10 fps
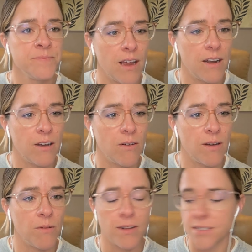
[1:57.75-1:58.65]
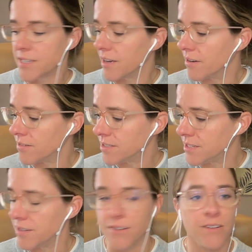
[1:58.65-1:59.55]
I know I want to go
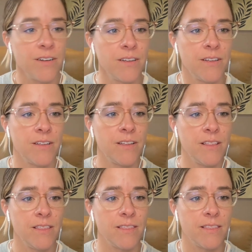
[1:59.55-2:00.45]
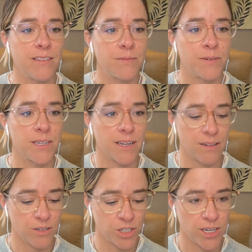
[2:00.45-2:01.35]
to this particular